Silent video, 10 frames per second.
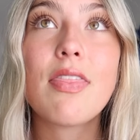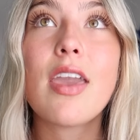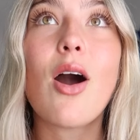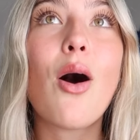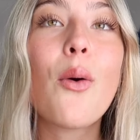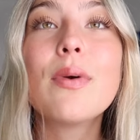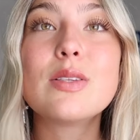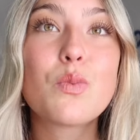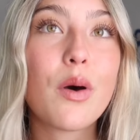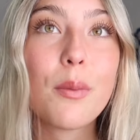They
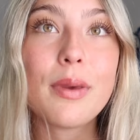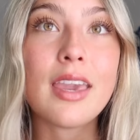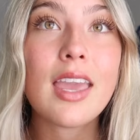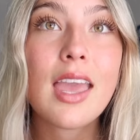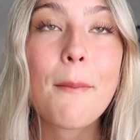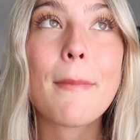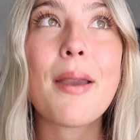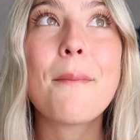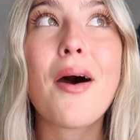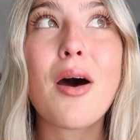always will be.
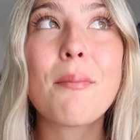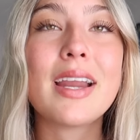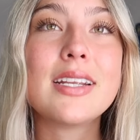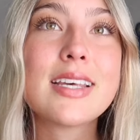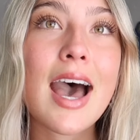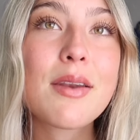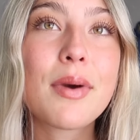My mom, my dad,